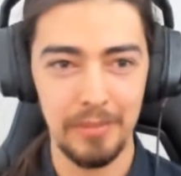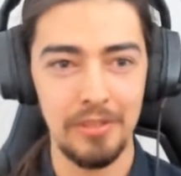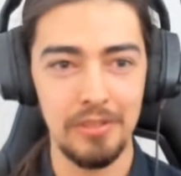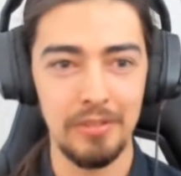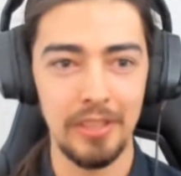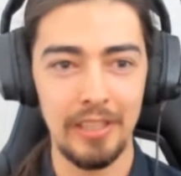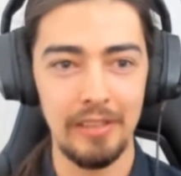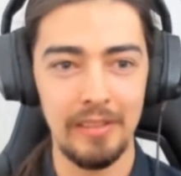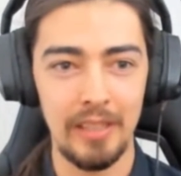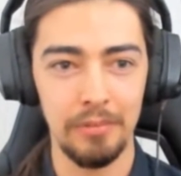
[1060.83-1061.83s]
because you're looking
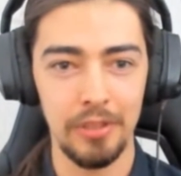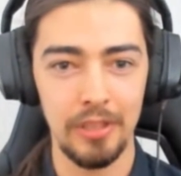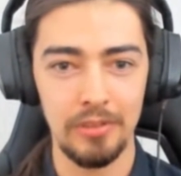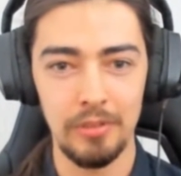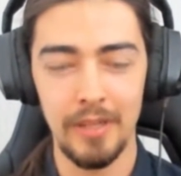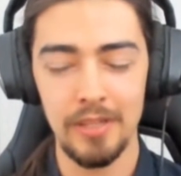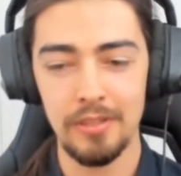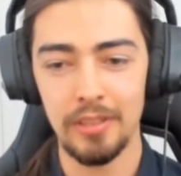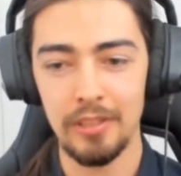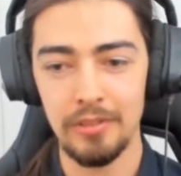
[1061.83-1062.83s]
at the end product too much
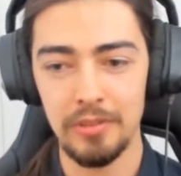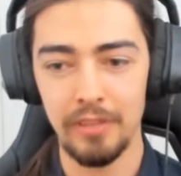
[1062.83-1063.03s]
and looking too